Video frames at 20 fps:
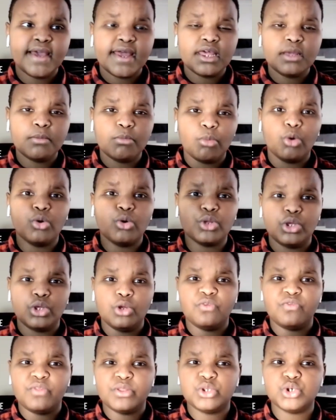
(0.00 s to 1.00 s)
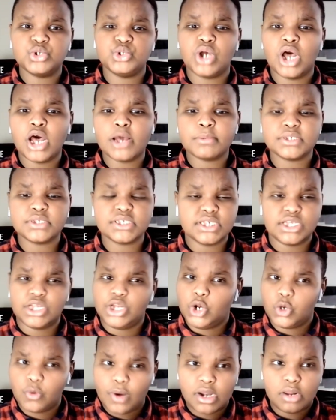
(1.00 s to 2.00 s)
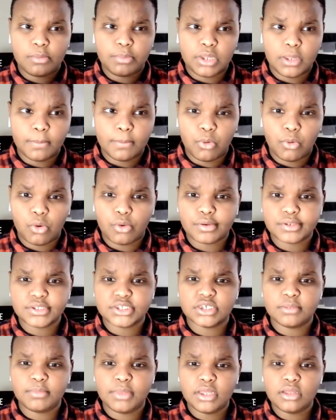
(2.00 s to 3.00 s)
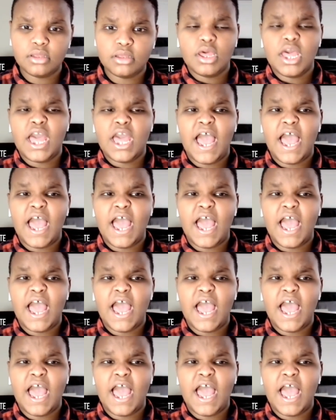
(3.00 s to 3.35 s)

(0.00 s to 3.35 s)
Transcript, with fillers: Getting more youth into jobs is incredibly important to me.